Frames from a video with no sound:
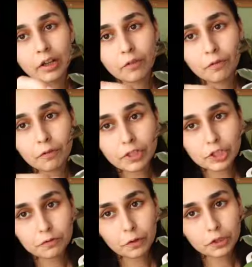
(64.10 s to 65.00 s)

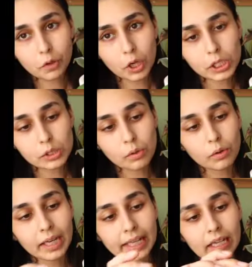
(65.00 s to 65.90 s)
which was also
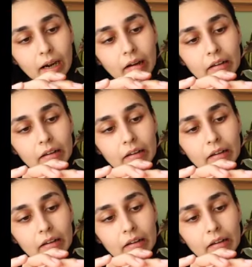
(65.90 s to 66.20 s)
like a